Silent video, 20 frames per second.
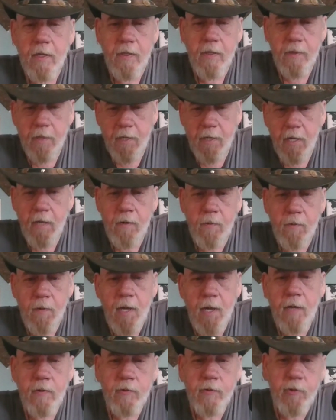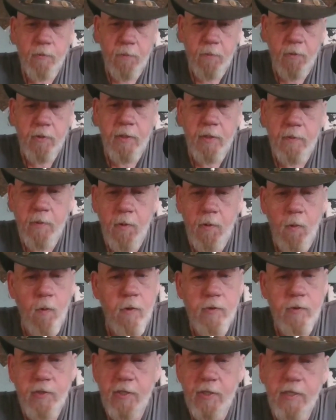the Colorado Supreme
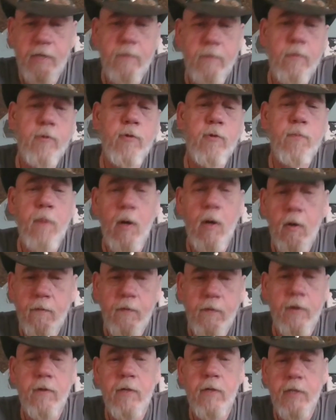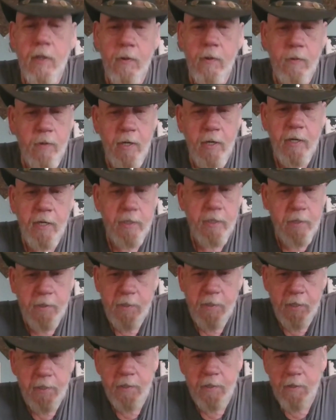Court said it was perfectly okay to
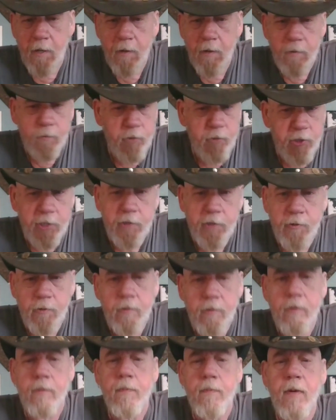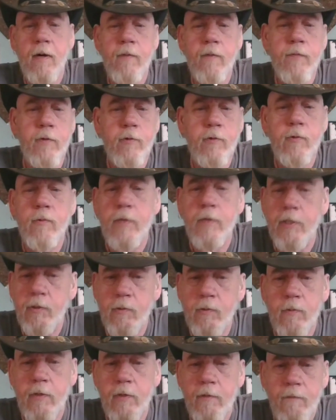take Donald J. Trump off the
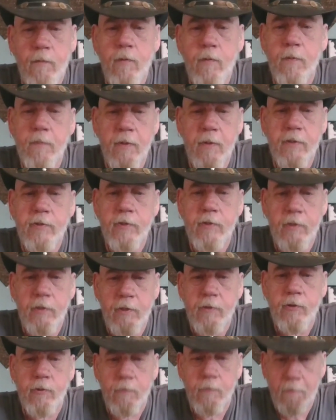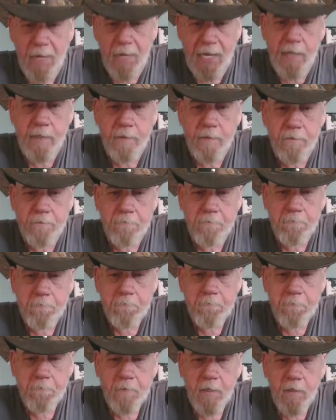2024 presidential ballot.
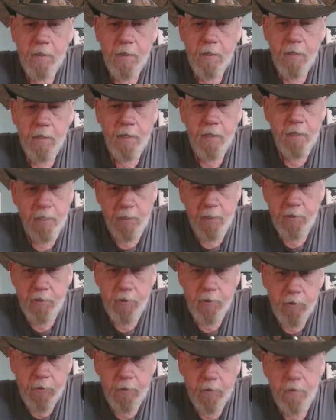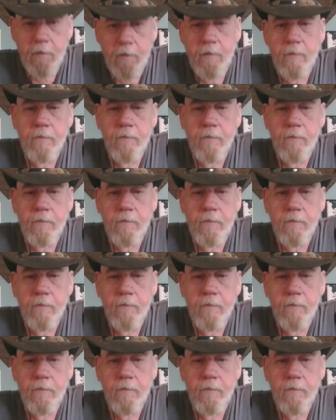It took